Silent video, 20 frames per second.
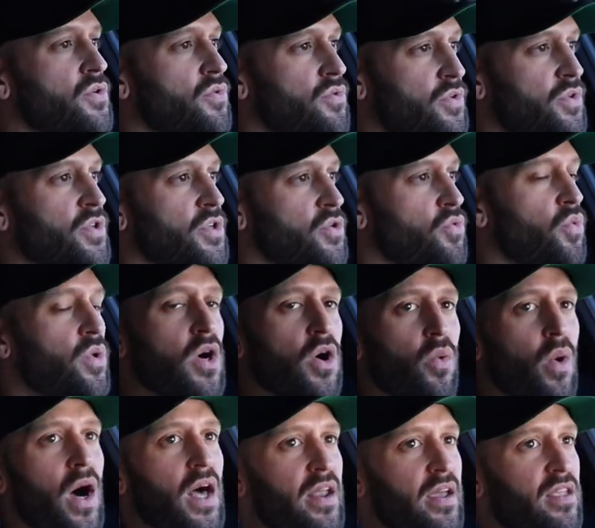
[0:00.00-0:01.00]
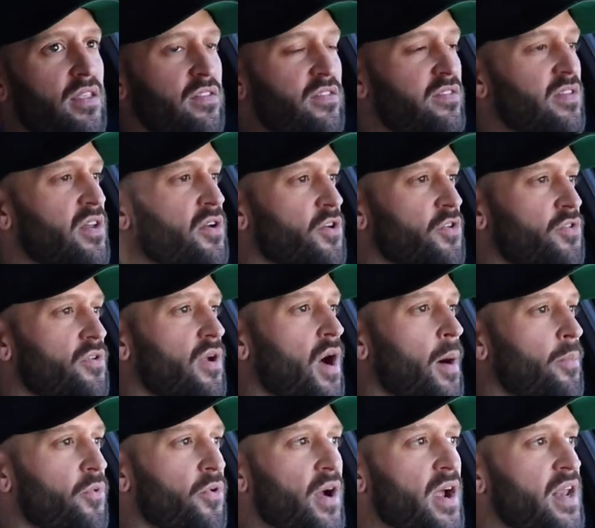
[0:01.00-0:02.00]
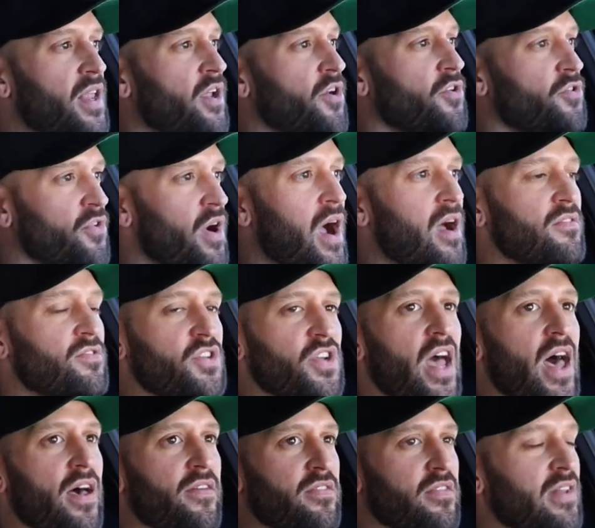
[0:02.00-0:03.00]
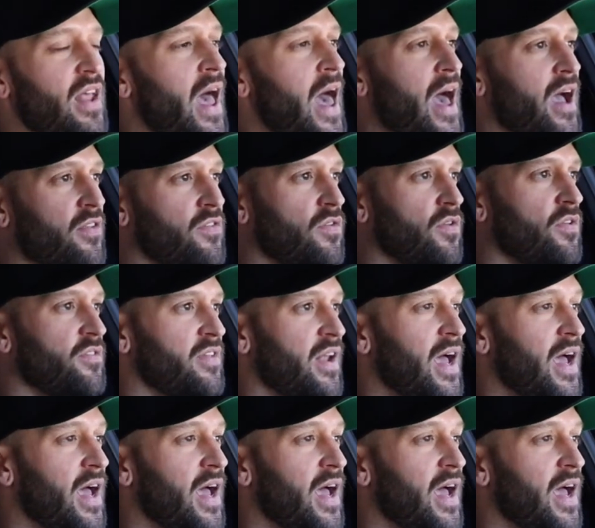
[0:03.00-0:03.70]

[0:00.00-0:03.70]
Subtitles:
you will want to consider upgrading your drive shafts and axles,